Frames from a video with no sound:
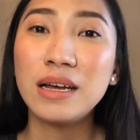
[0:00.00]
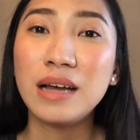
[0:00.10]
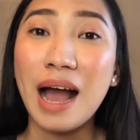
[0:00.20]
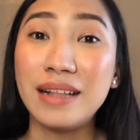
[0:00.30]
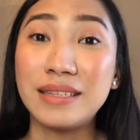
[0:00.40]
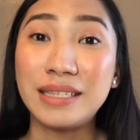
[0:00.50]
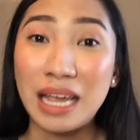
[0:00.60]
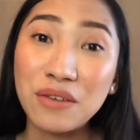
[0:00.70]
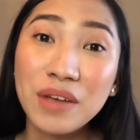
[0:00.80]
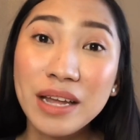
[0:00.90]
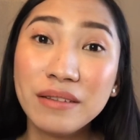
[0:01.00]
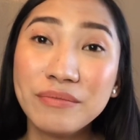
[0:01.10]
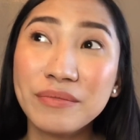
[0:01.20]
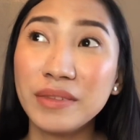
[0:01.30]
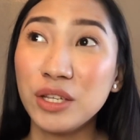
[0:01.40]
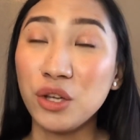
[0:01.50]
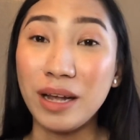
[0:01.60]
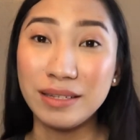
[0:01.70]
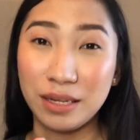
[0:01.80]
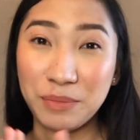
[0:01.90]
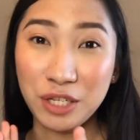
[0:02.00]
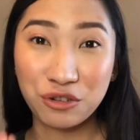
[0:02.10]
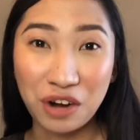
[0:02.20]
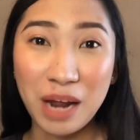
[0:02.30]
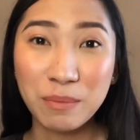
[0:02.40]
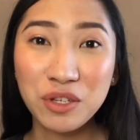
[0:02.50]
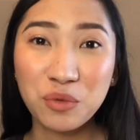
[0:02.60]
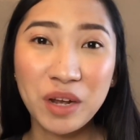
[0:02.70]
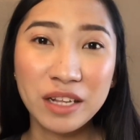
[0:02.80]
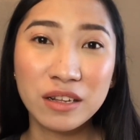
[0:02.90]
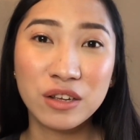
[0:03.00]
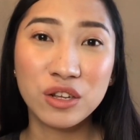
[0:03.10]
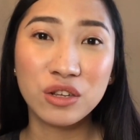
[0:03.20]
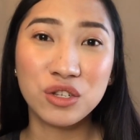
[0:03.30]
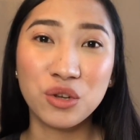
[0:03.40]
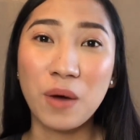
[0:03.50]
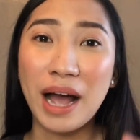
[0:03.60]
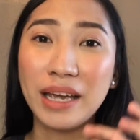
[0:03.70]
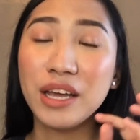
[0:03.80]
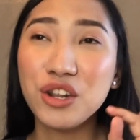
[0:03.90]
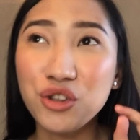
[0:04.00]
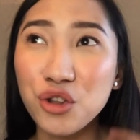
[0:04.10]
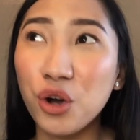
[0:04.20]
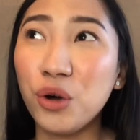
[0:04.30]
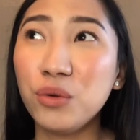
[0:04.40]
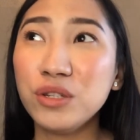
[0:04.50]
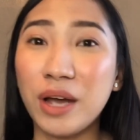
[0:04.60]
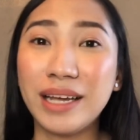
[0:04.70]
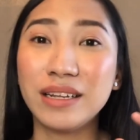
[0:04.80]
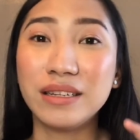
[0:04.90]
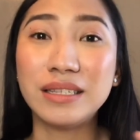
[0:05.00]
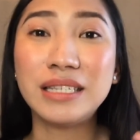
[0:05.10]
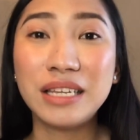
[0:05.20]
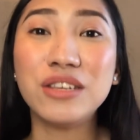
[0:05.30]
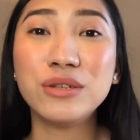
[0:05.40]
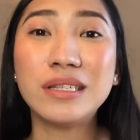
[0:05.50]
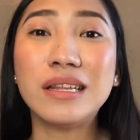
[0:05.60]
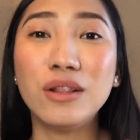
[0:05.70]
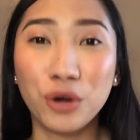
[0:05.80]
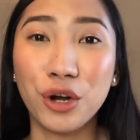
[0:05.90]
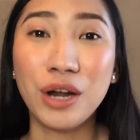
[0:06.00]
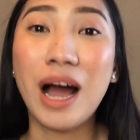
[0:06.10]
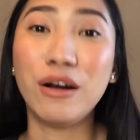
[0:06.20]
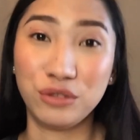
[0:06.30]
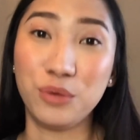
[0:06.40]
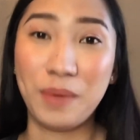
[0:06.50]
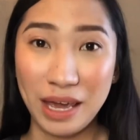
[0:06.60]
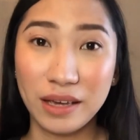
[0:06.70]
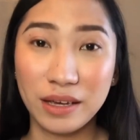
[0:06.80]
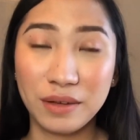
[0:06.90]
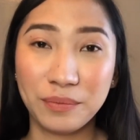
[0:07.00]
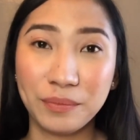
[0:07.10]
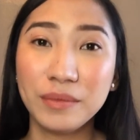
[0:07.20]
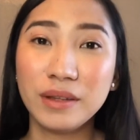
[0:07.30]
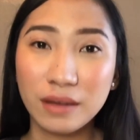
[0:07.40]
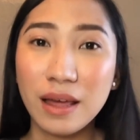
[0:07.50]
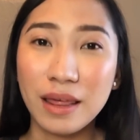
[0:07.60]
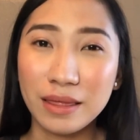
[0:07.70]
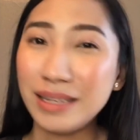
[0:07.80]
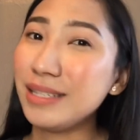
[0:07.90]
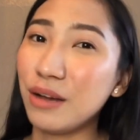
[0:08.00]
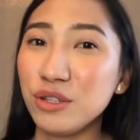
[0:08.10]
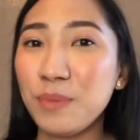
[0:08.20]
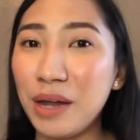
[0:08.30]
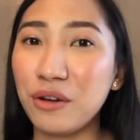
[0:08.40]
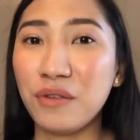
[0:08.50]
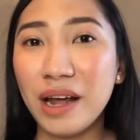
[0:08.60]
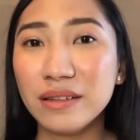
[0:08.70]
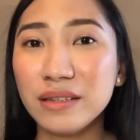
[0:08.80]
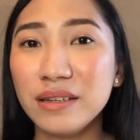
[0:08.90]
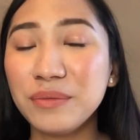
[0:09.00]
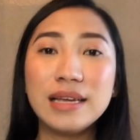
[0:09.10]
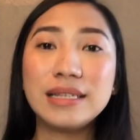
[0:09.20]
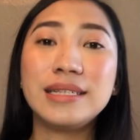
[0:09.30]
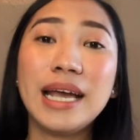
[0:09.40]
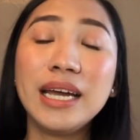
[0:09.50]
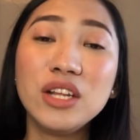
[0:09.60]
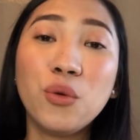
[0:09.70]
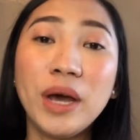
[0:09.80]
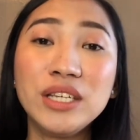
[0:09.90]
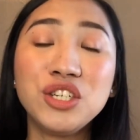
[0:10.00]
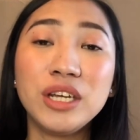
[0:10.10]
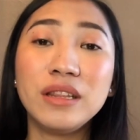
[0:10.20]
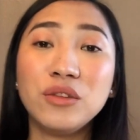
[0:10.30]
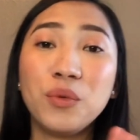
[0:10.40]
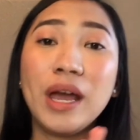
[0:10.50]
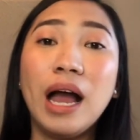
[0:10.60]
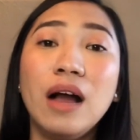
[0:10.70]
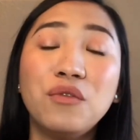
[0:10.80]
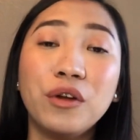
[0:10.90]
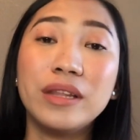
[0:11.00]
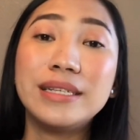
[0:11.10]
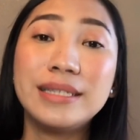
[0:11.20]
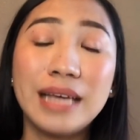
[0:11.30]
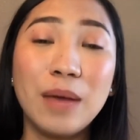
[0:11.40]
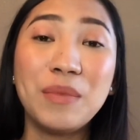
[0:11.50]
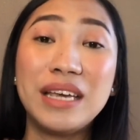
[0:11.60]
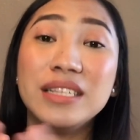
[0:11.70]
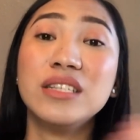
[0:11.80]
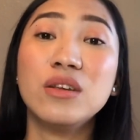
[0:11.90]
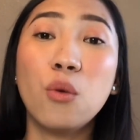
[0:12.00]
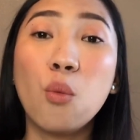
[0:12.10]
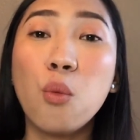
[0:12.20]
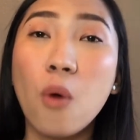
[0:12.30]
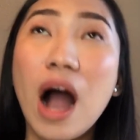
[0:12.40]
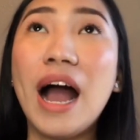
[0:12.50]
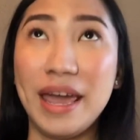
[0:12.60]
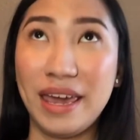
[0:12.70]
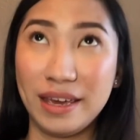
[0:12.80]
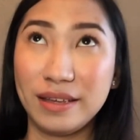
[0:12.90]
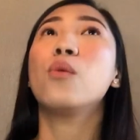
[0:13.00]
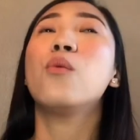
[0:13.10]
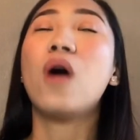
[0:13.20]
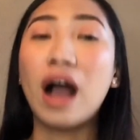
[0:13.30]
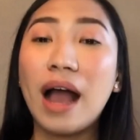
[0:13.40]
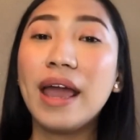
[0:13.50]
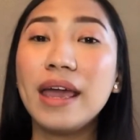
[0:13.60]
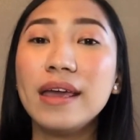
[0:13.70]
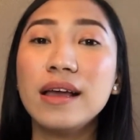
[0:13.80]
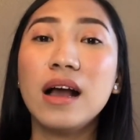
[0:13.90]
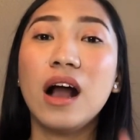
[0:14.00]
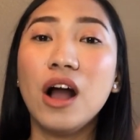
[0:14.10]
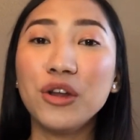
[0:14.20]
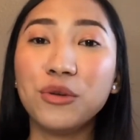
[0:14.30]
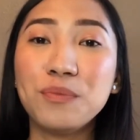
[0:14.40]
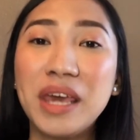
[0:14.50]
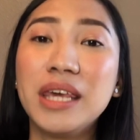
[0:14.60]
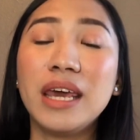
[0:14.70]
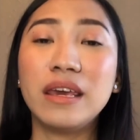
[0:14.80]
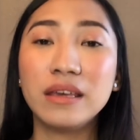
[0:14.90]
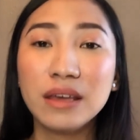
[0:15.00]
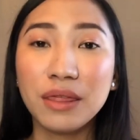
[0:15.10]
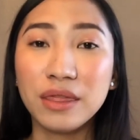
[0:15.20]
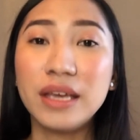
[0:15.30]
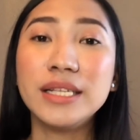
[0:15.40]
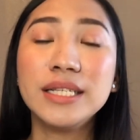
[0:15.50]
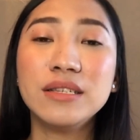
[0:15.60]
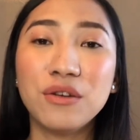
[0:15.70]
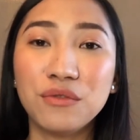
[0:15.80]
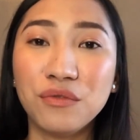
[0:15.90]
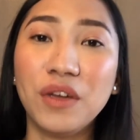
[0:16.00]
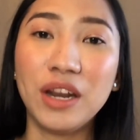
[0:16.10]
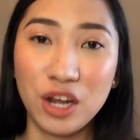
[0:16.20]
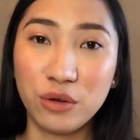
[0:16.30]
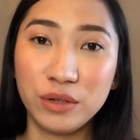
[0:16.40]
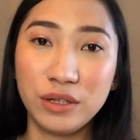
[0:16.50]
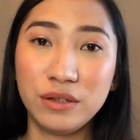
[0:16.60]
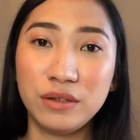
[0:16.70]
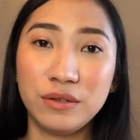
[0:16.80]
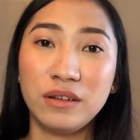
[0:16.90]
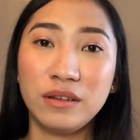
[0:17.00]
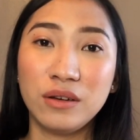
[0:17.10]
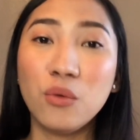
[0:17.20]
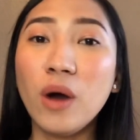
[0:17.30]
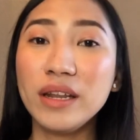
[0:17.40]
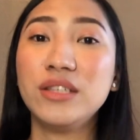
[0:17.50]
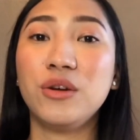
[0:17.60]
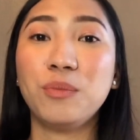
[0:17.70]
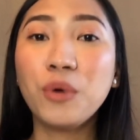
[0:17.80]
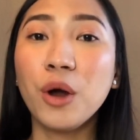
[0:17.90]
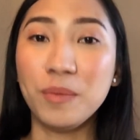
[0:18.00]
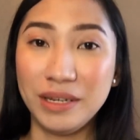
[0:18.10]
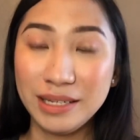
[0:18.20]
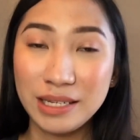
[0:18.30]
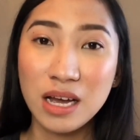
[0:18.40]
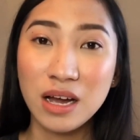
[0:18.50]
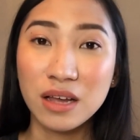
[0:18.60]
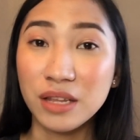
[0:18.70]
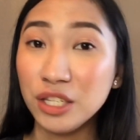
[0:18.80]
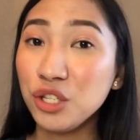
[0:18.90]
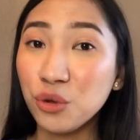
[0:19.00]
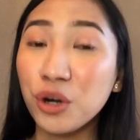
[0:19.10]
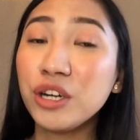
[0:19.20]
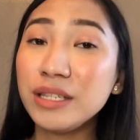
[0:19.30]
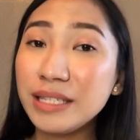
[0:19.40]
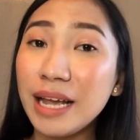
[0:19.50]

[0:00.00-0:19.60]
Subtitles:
I'll save it, so I'll subscribe to it, so I can continuously learn how to bake. That sounds better, right? Second question that we have for this step is why? Why are you making these videos? What is your purpose? Does your content